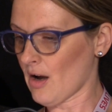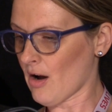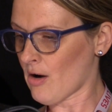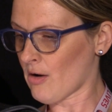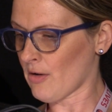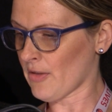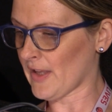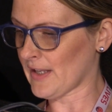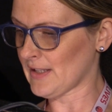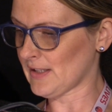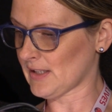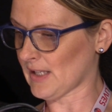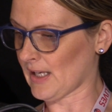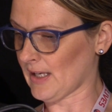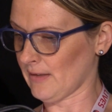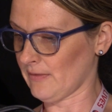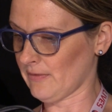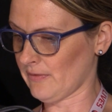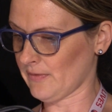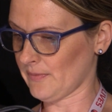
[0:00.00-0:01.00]
Are they
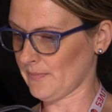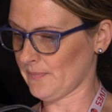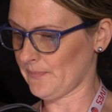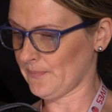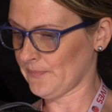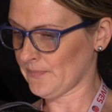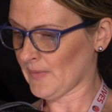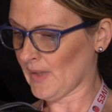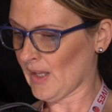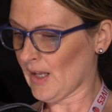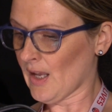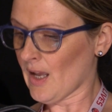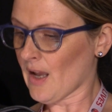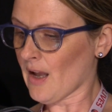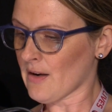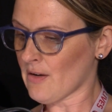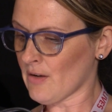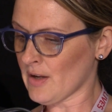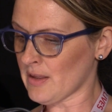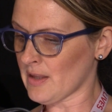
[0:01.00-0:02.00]
safe?
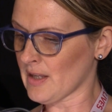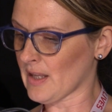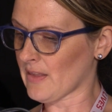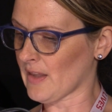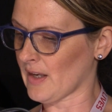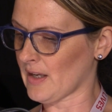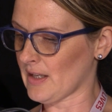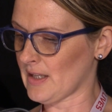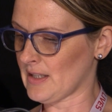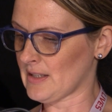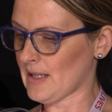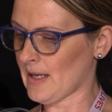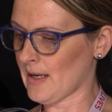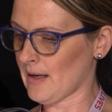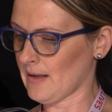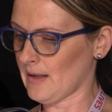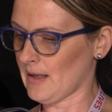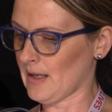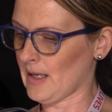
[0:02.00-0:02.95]
And I think that it is